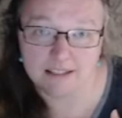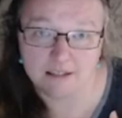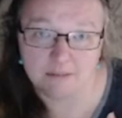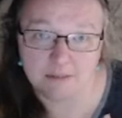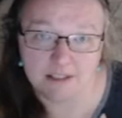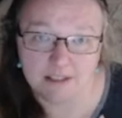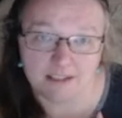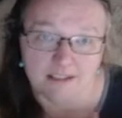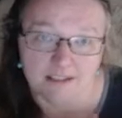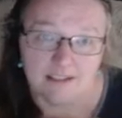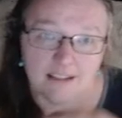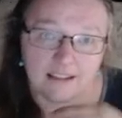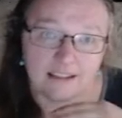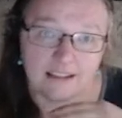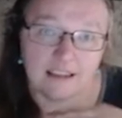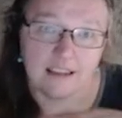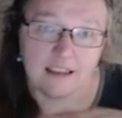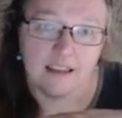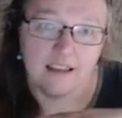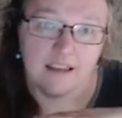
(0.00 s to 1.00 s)
then like
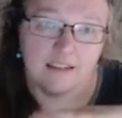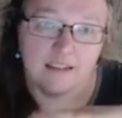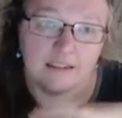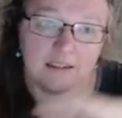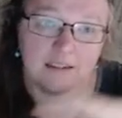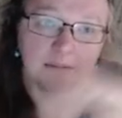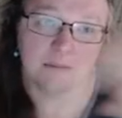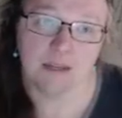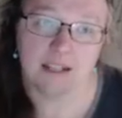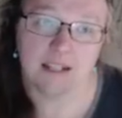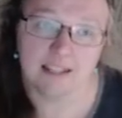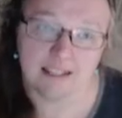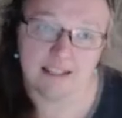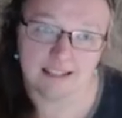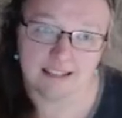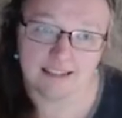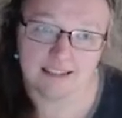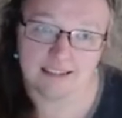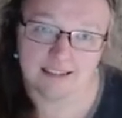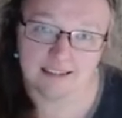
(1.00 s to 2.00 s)
the
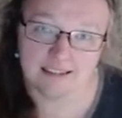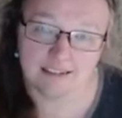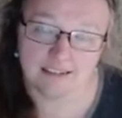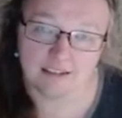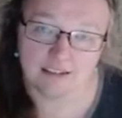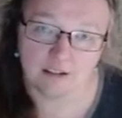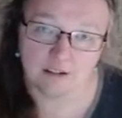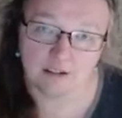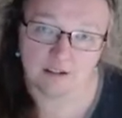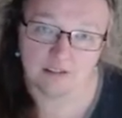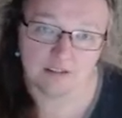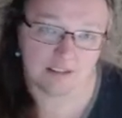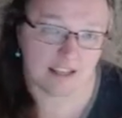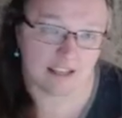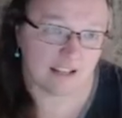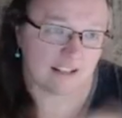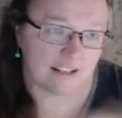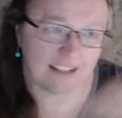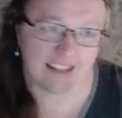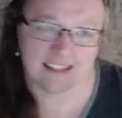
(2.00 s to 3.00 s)
Mennonists are
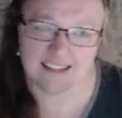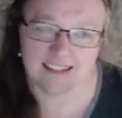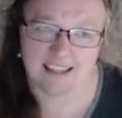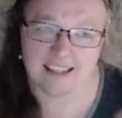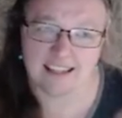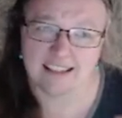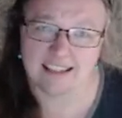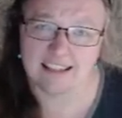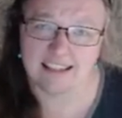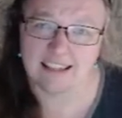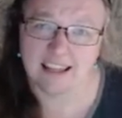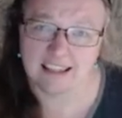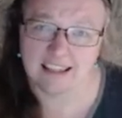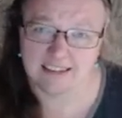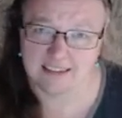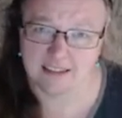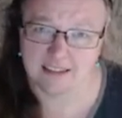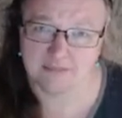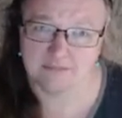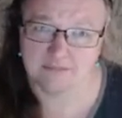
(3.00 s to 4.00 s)
sounding exactly like
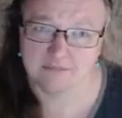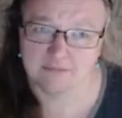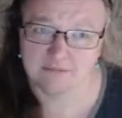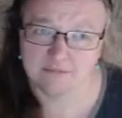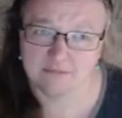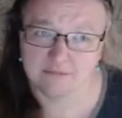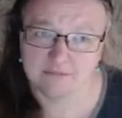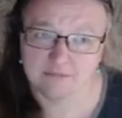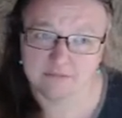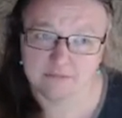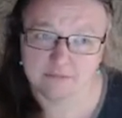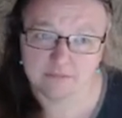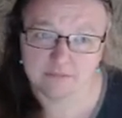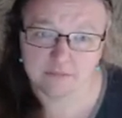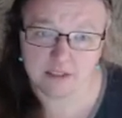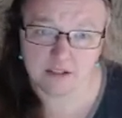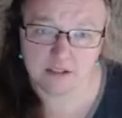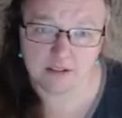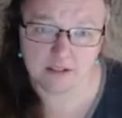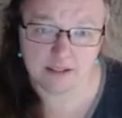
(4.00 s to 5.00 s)
them.
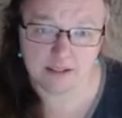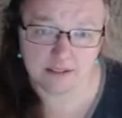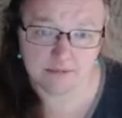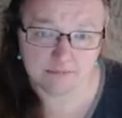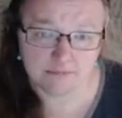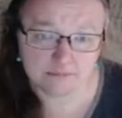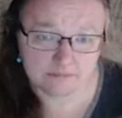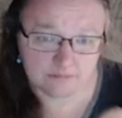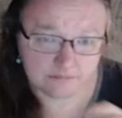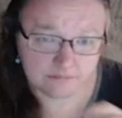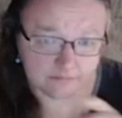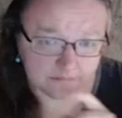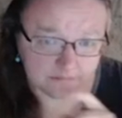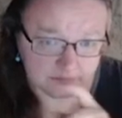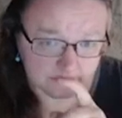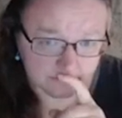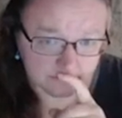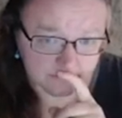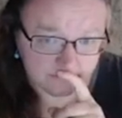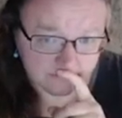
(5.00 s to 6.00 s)
Okay,
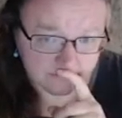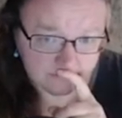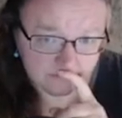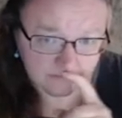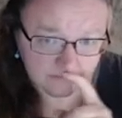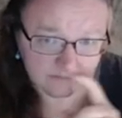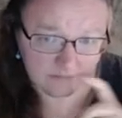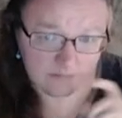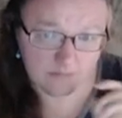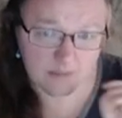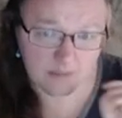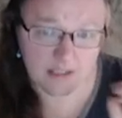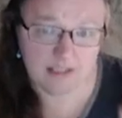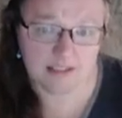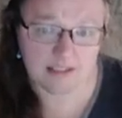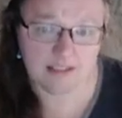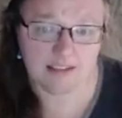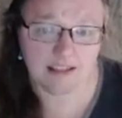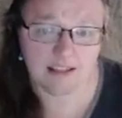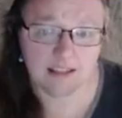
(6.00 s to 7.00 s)
because
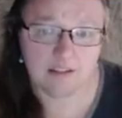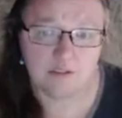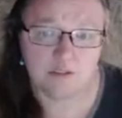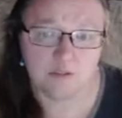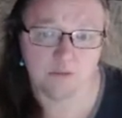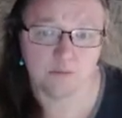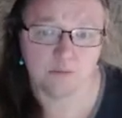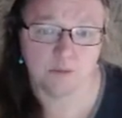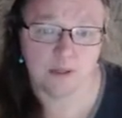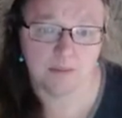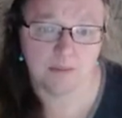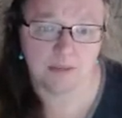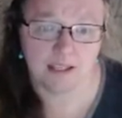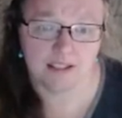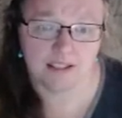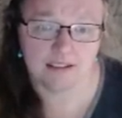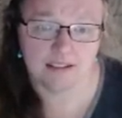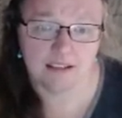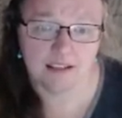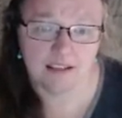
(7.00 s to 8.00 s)
it tells
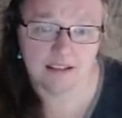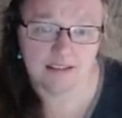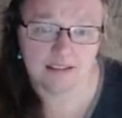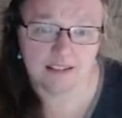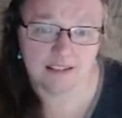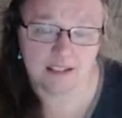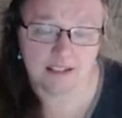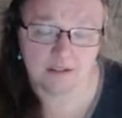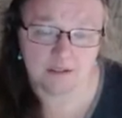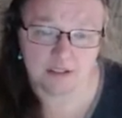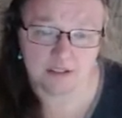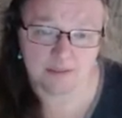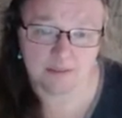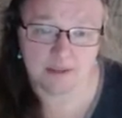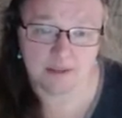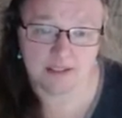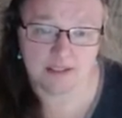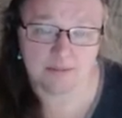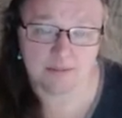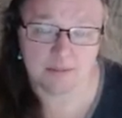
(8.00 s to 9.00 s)
women that their
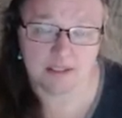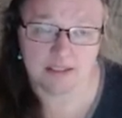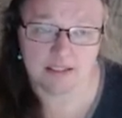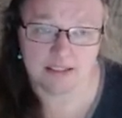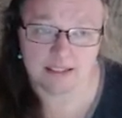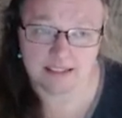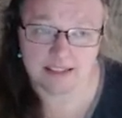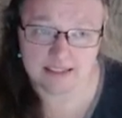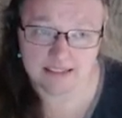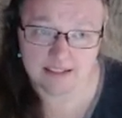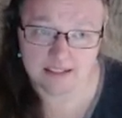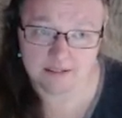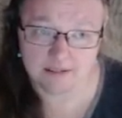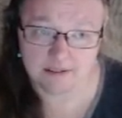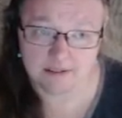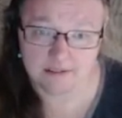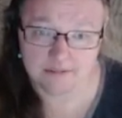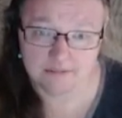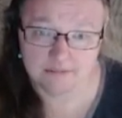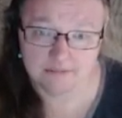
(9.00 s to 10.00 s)
responsibility is
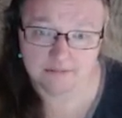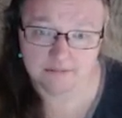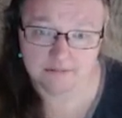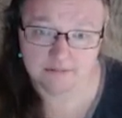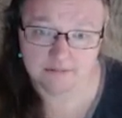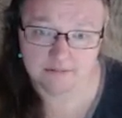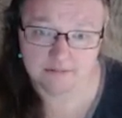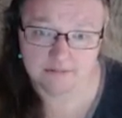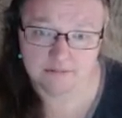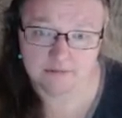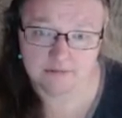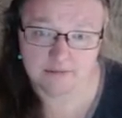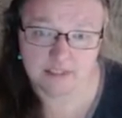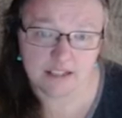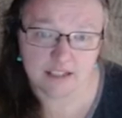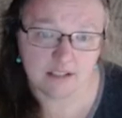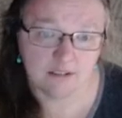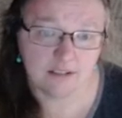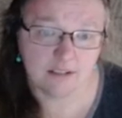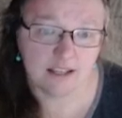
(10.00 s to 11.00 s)
zero. They
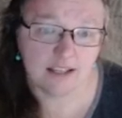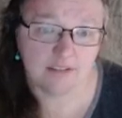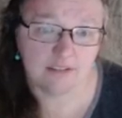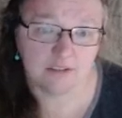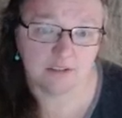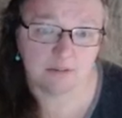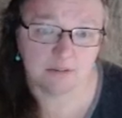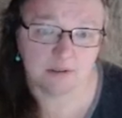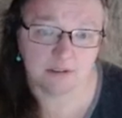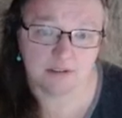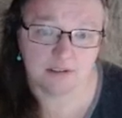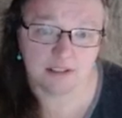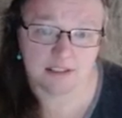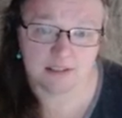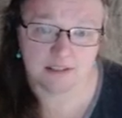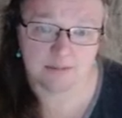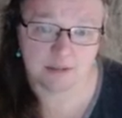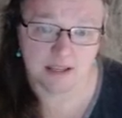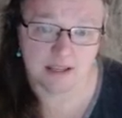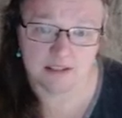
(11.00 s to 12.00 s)
don't have to
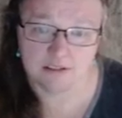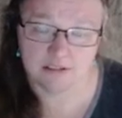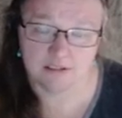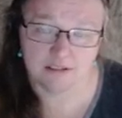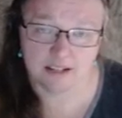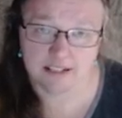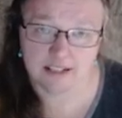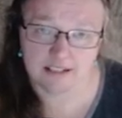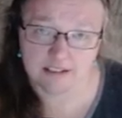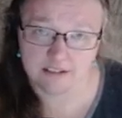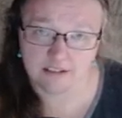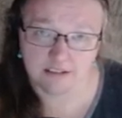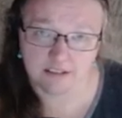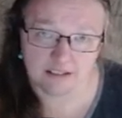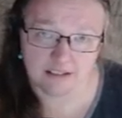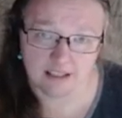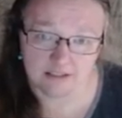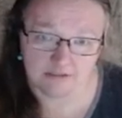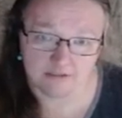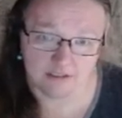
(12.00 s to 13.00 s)
participate in creating a good
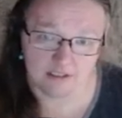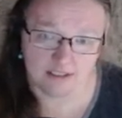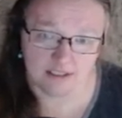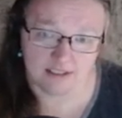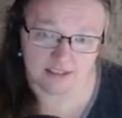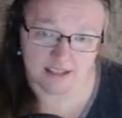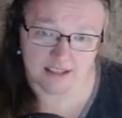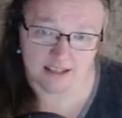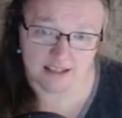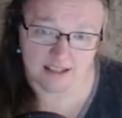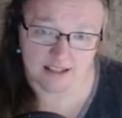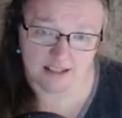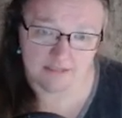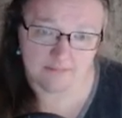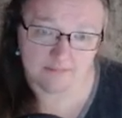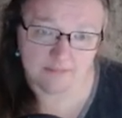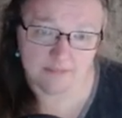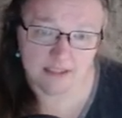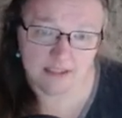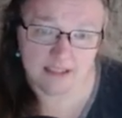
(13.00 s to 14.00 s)
life or society.
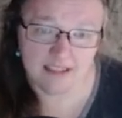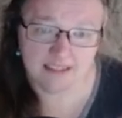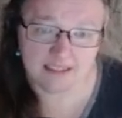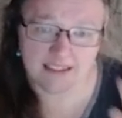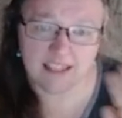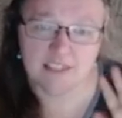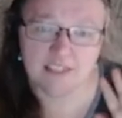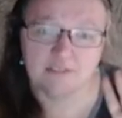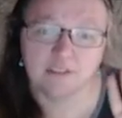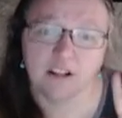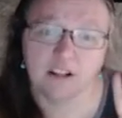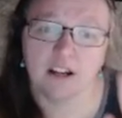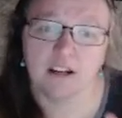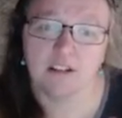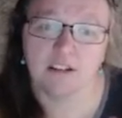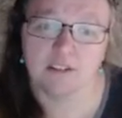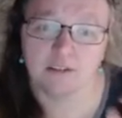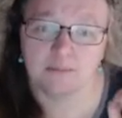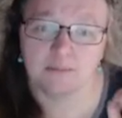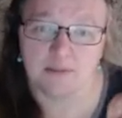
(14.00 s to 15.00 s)
That's for
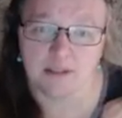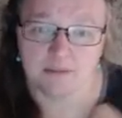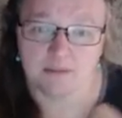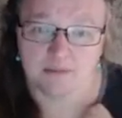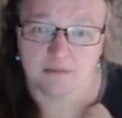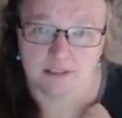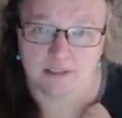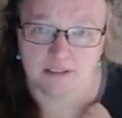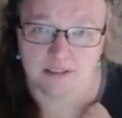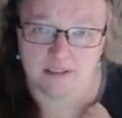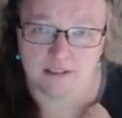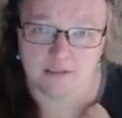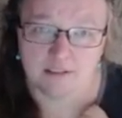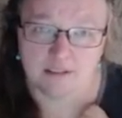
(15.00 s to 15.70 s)
other people to do. That's